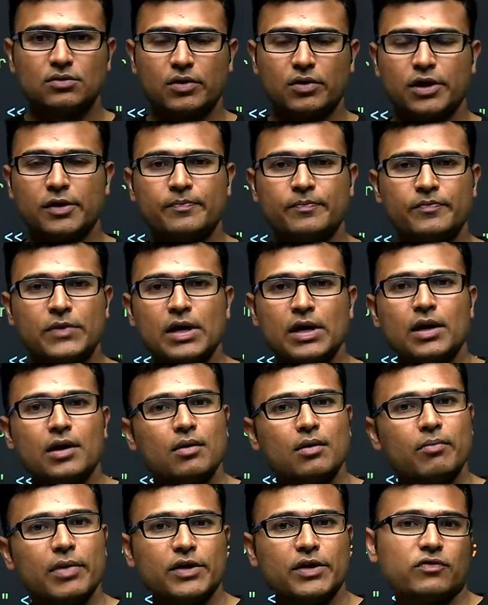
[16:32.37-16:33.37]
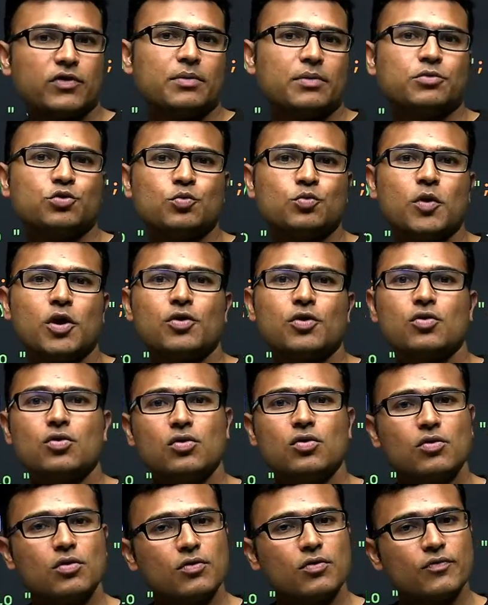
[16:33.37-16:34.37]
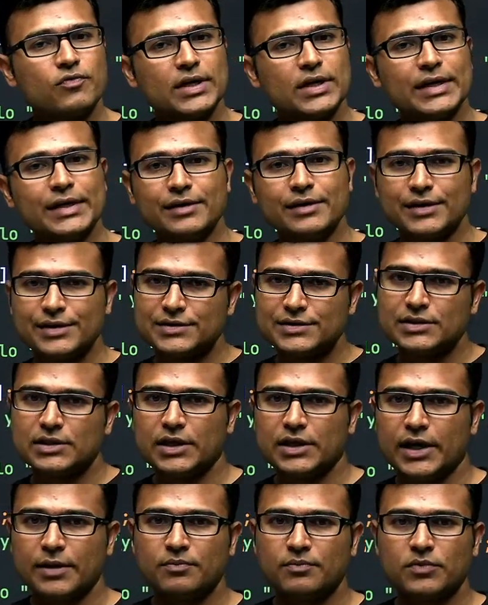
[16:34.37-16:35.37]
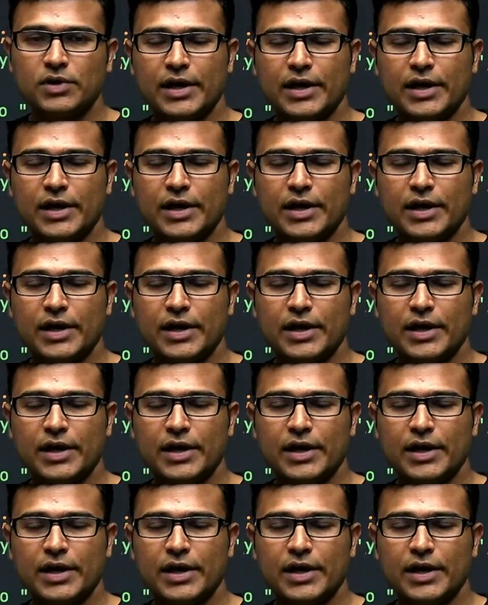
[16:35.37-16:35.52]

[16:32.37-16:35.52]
Okay, but from tomorrow we'll increase the time.